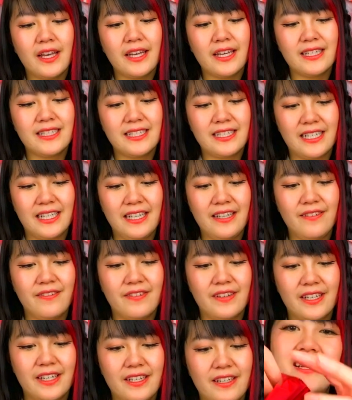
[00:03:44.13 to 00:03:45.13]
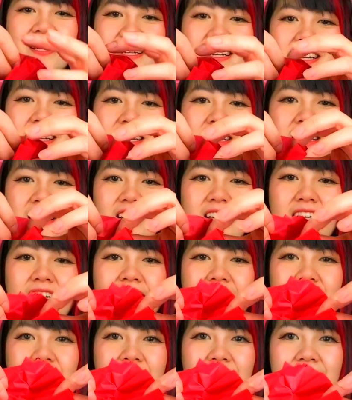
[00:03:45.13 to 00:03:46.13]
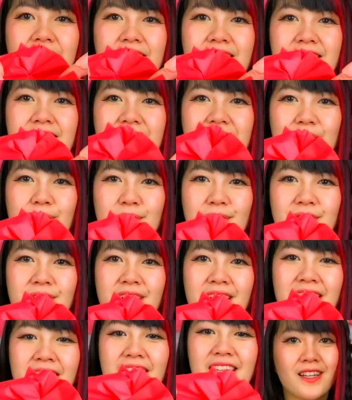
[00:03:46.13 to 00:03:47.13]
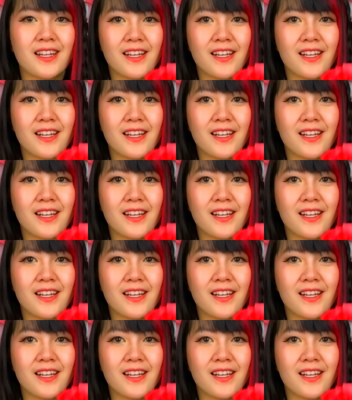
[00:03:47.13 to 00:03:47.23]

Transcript: it's even. And separate.